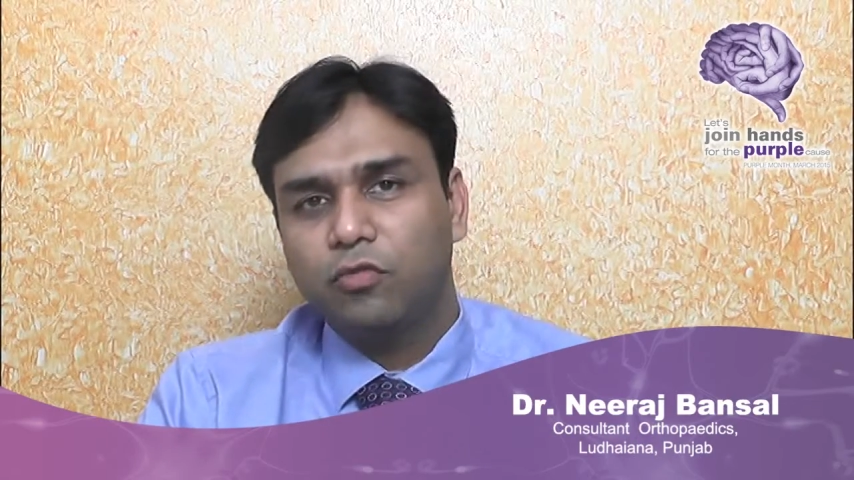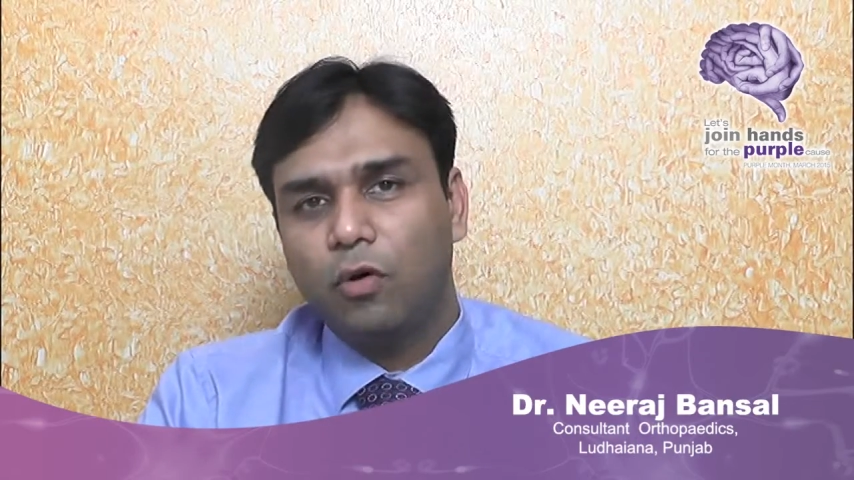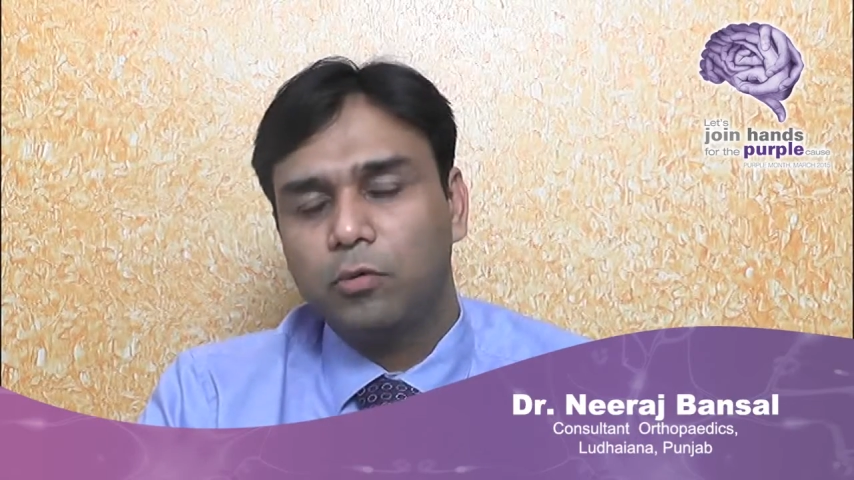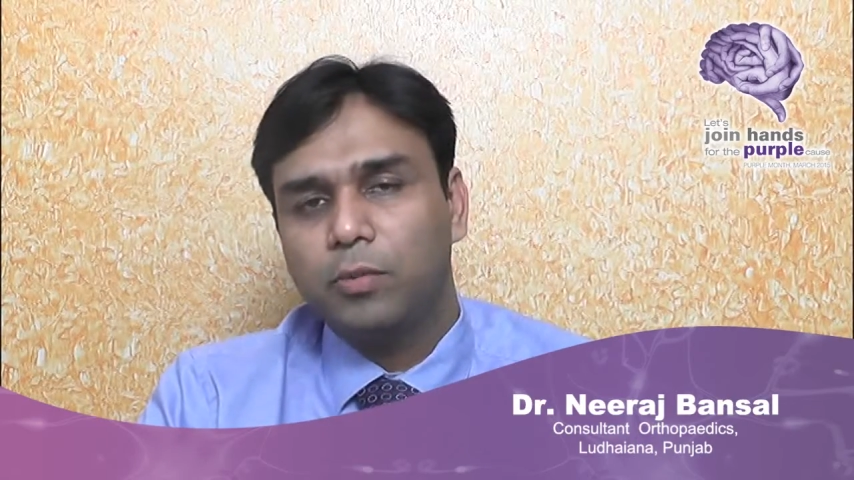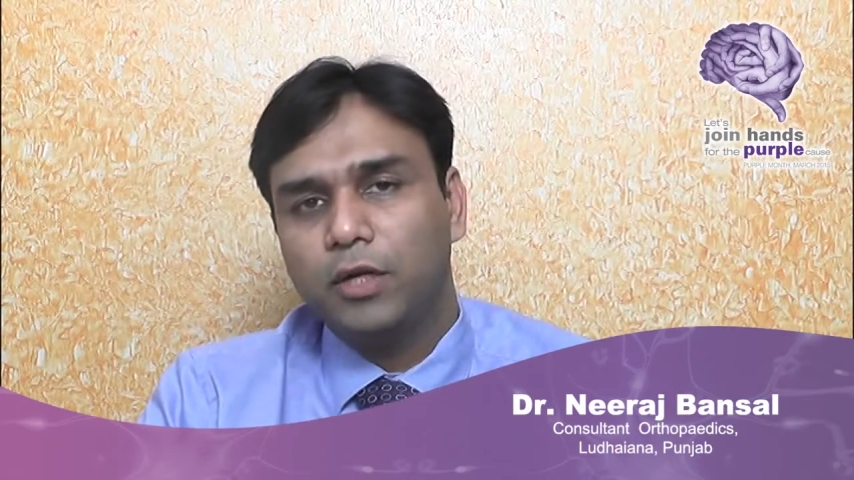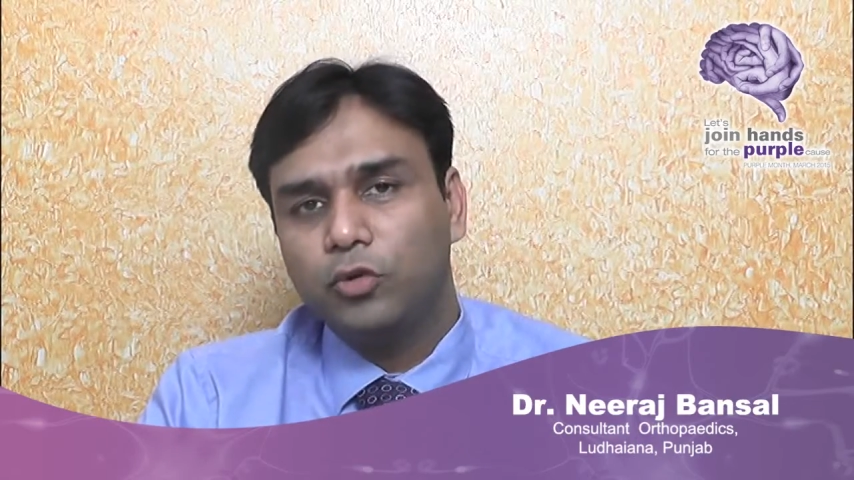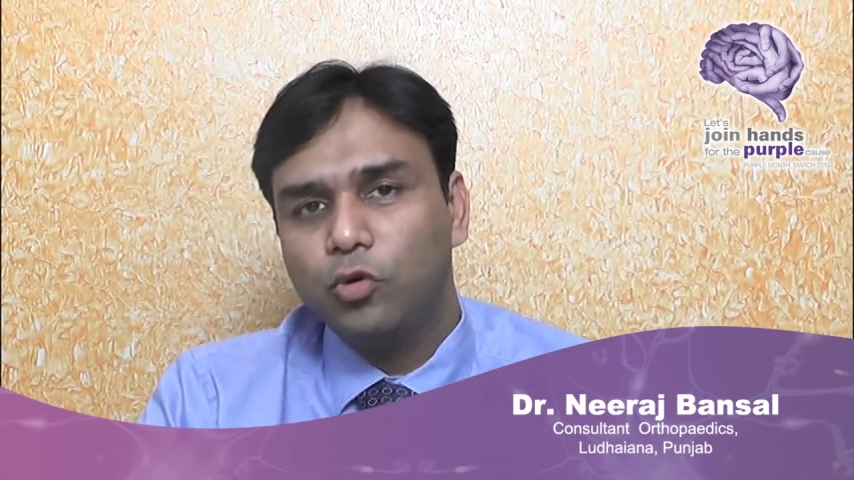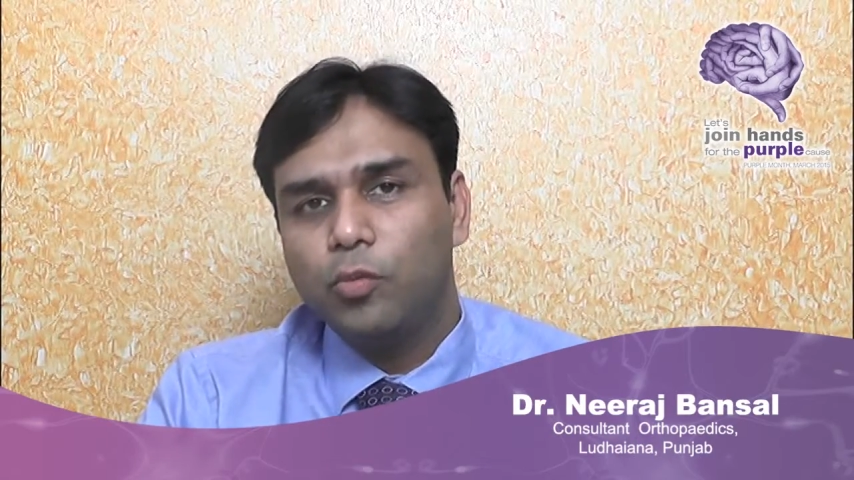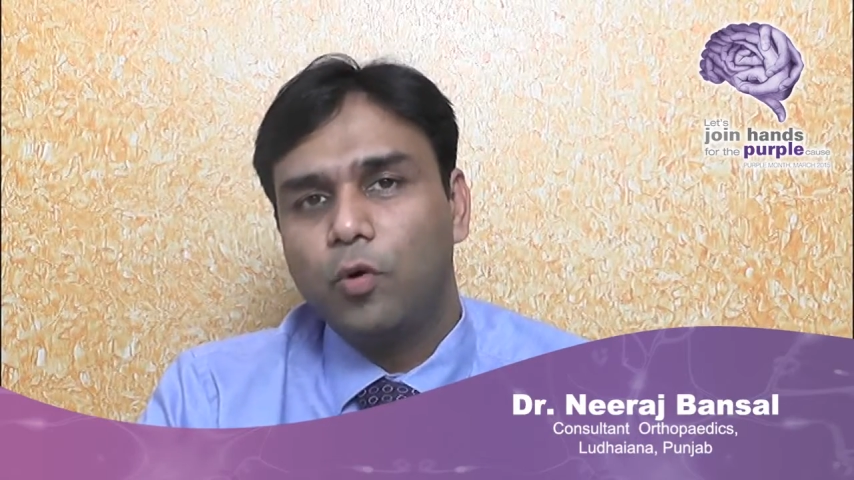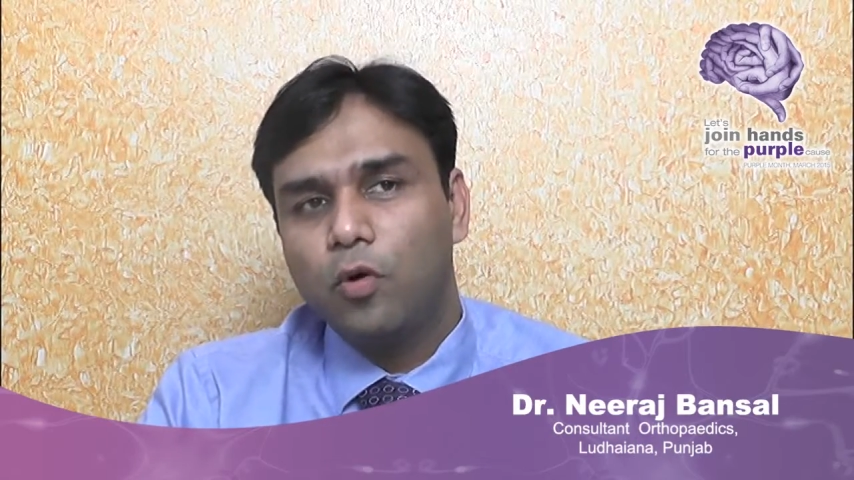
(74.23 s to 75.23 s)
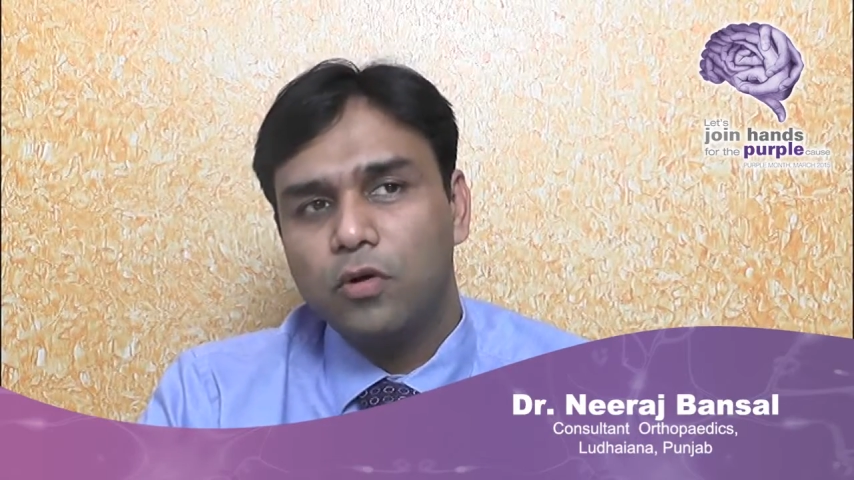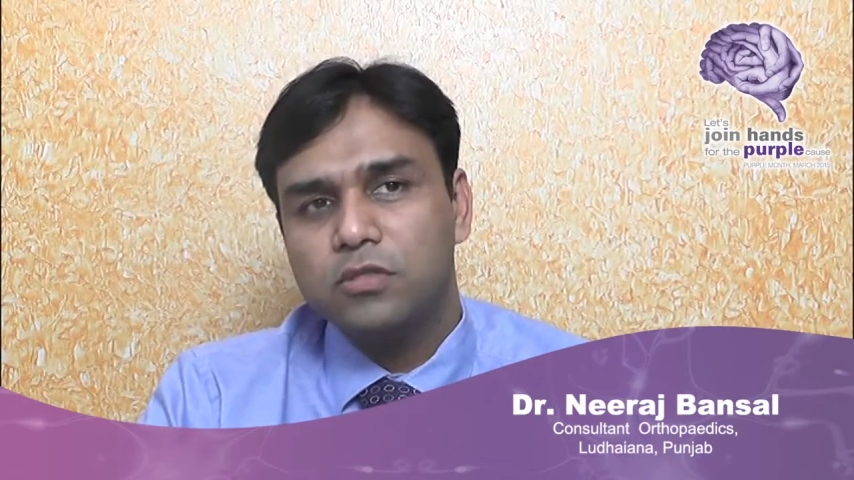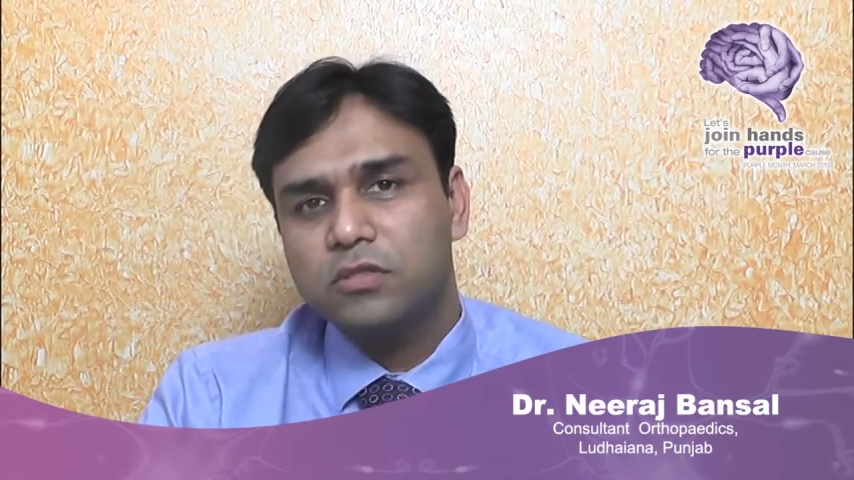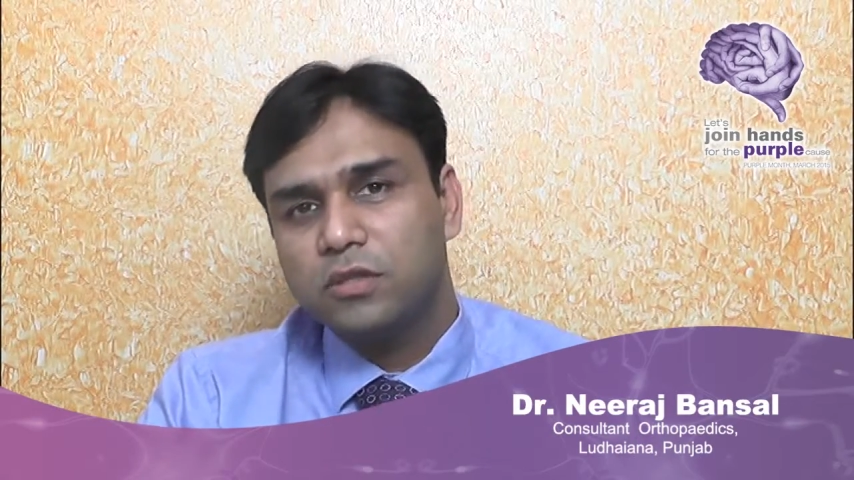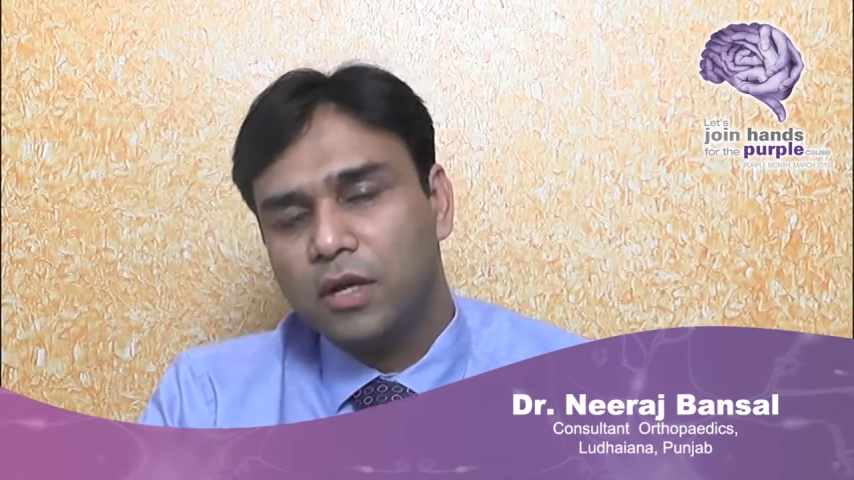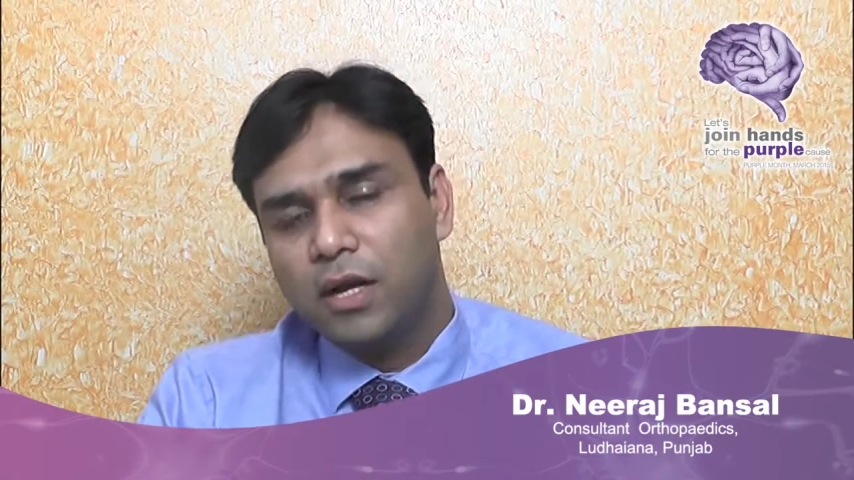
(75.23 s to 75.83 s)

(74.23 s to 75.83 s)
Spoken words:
formed by two bones,